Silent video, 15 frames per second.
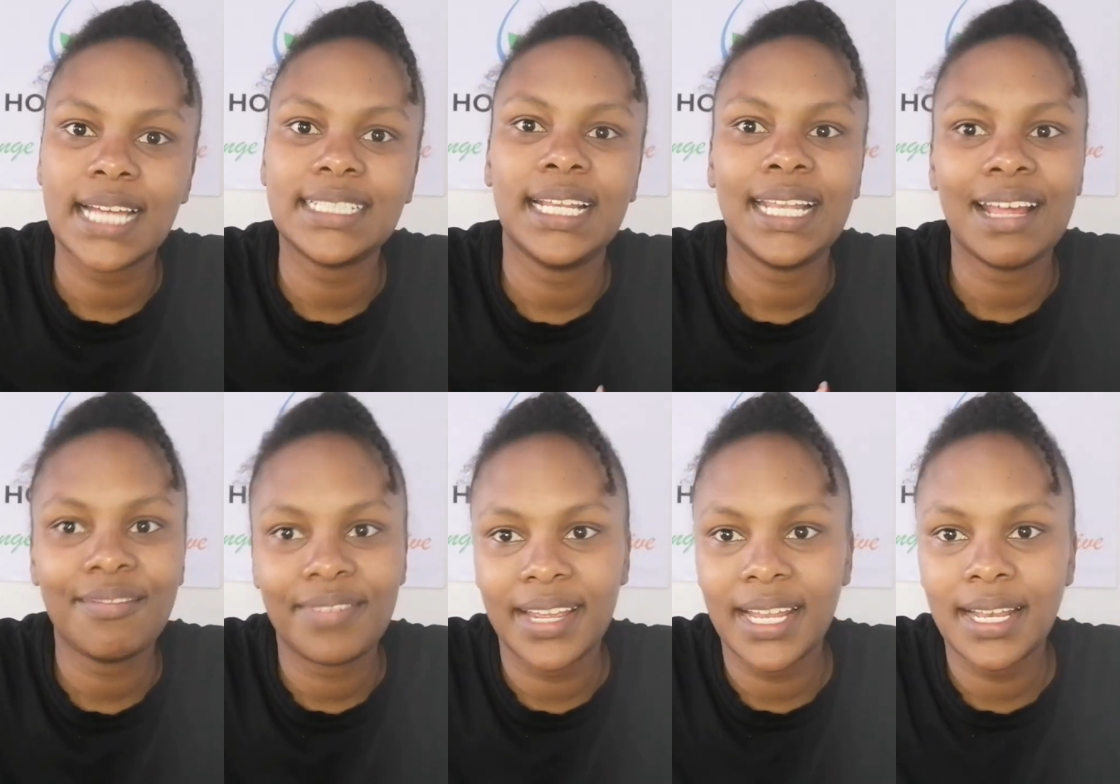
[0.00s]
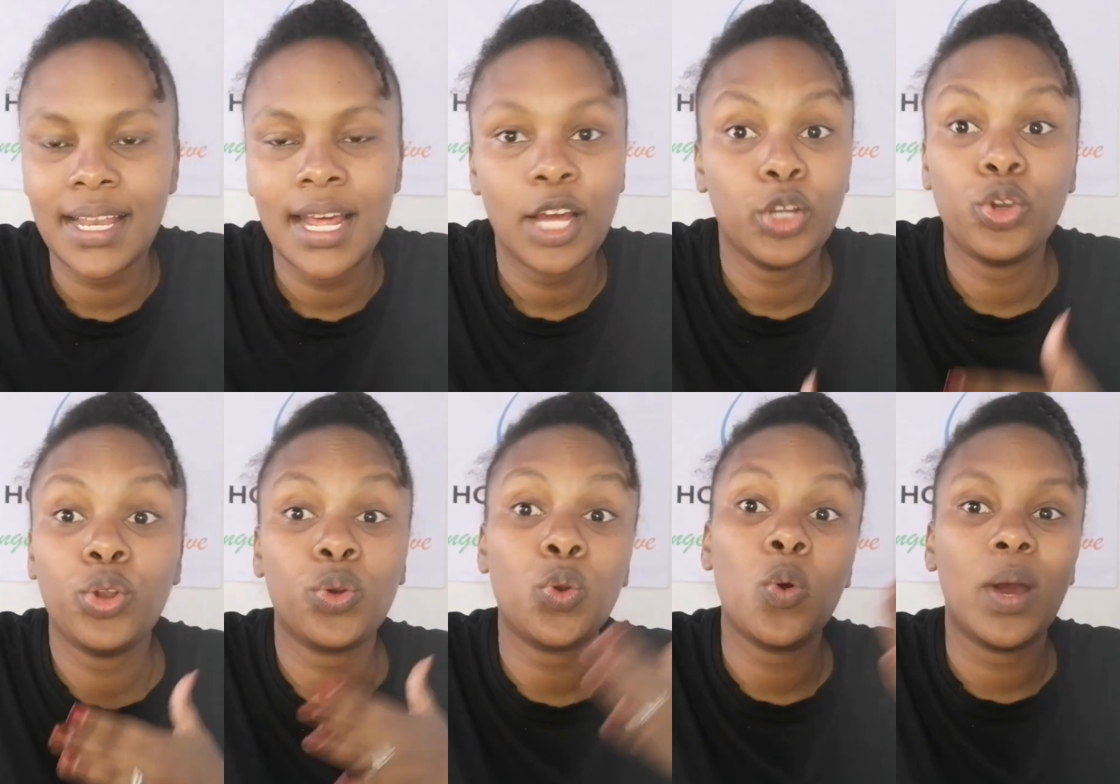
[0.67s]
is at 11,
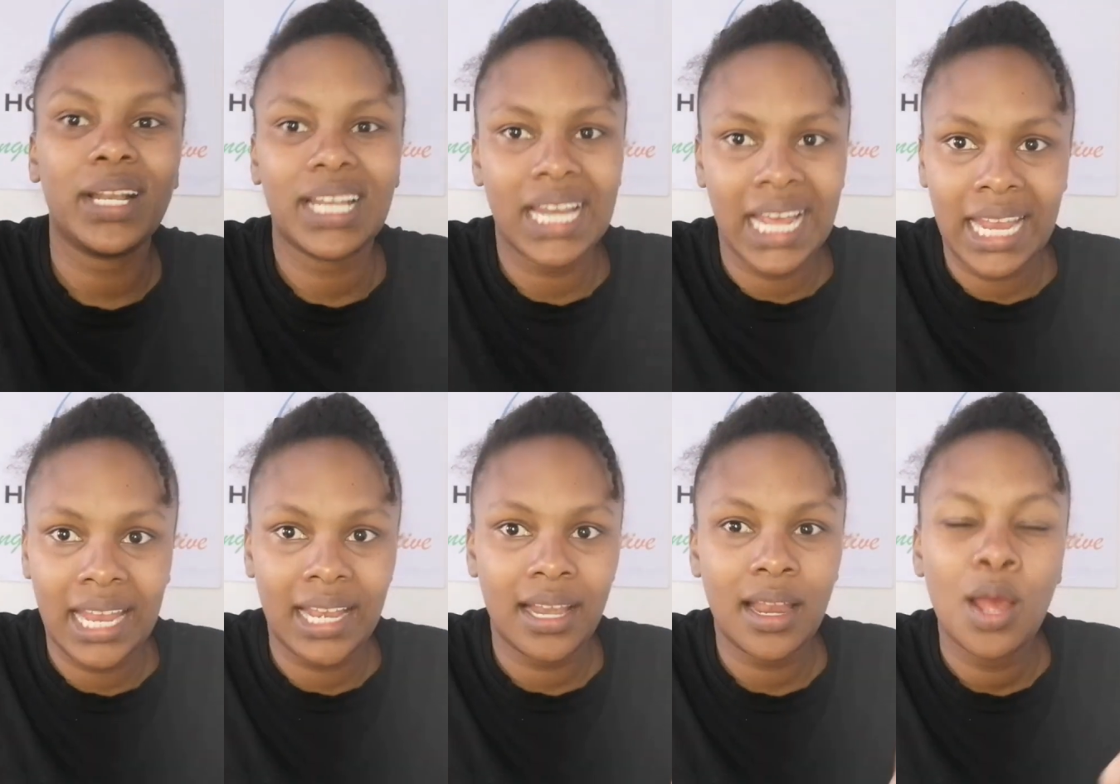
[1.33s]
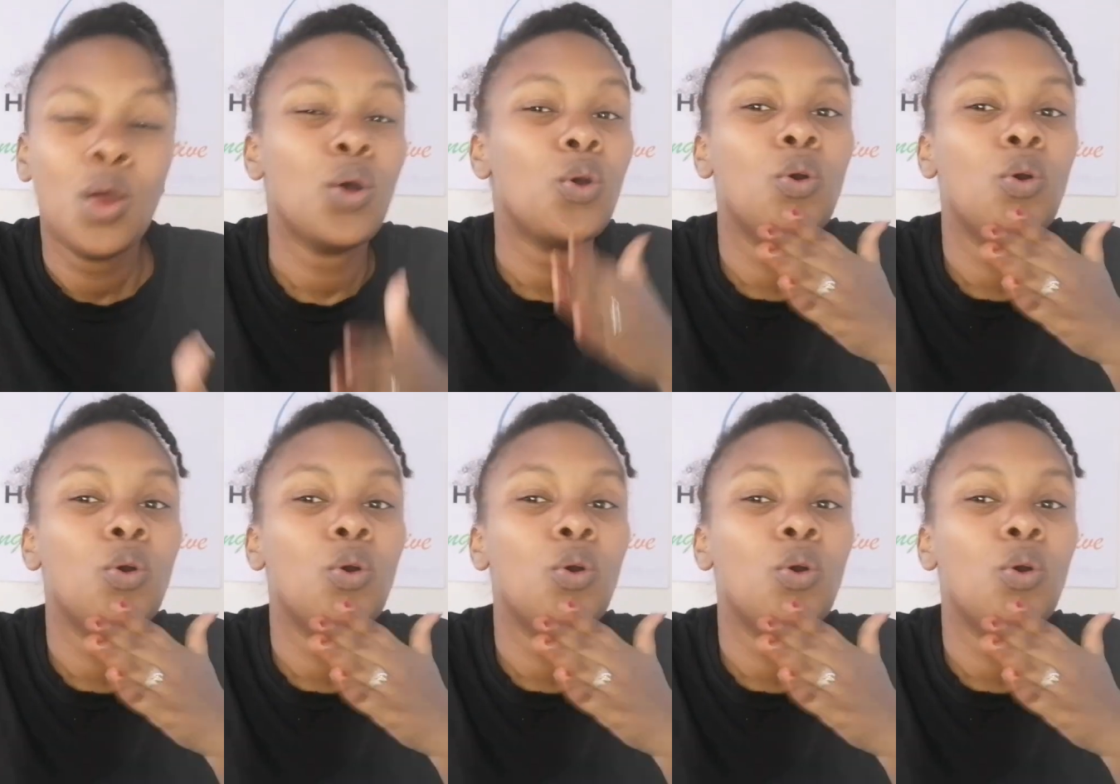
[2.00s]
don't go at 9.